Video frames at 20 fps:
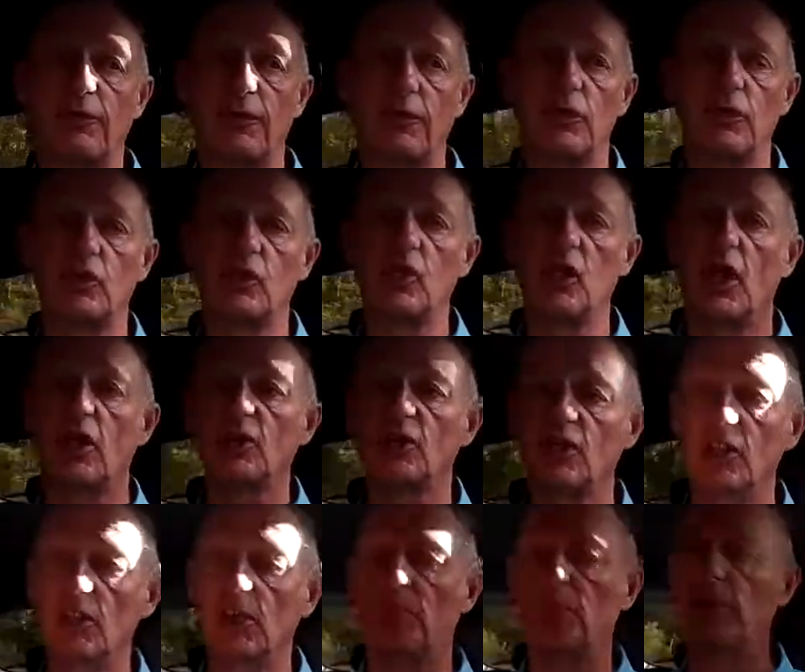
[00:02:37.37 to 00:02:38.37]
for
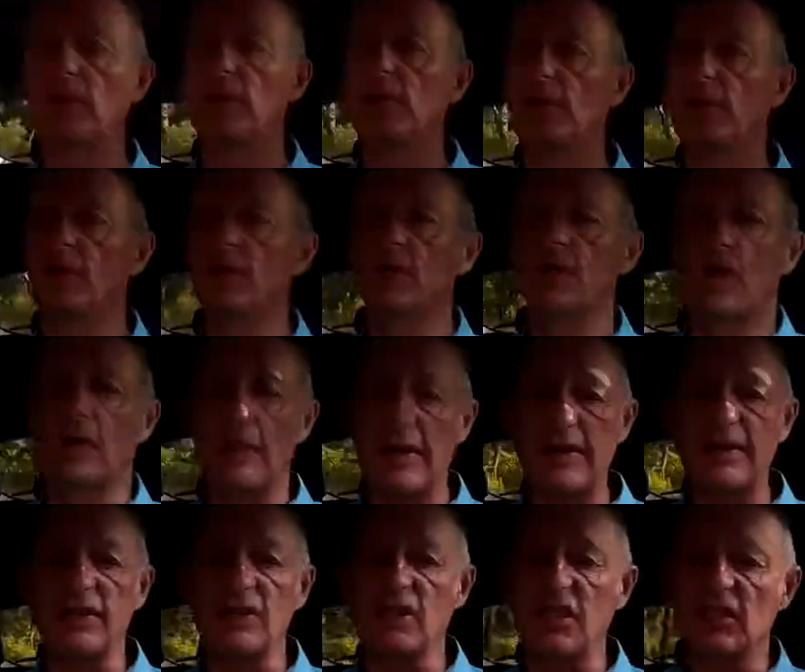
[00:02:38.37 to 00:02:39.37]
charging up
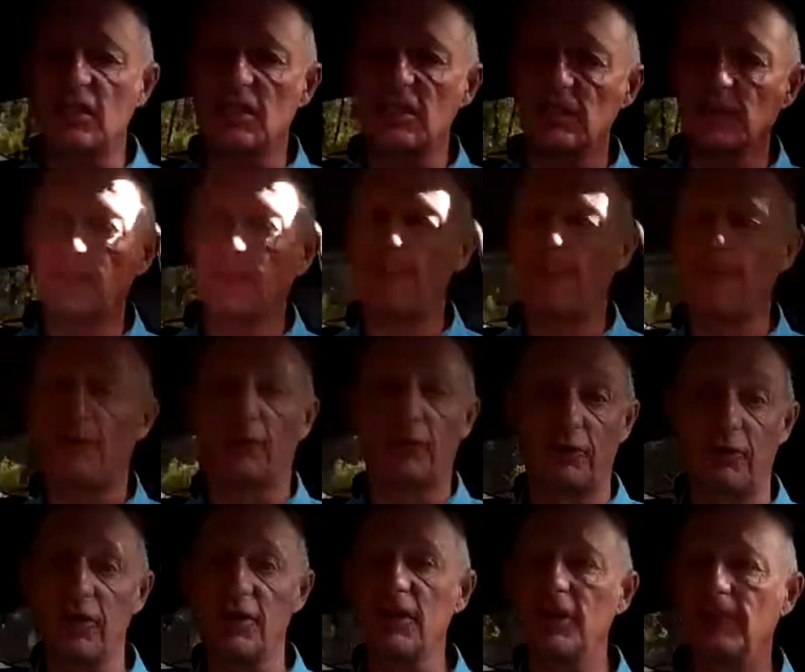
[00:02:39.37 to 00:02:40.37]
around the city for
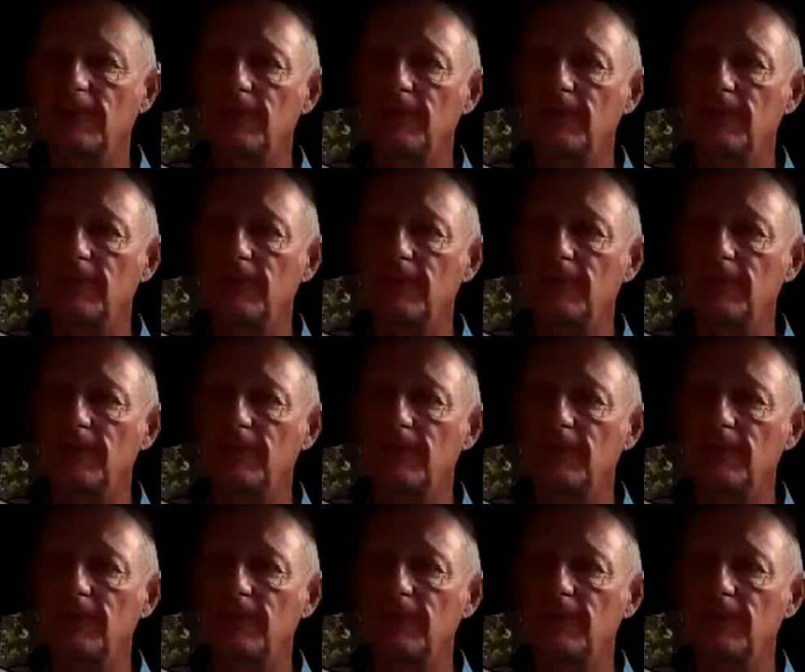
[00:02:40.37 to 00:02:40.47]
free,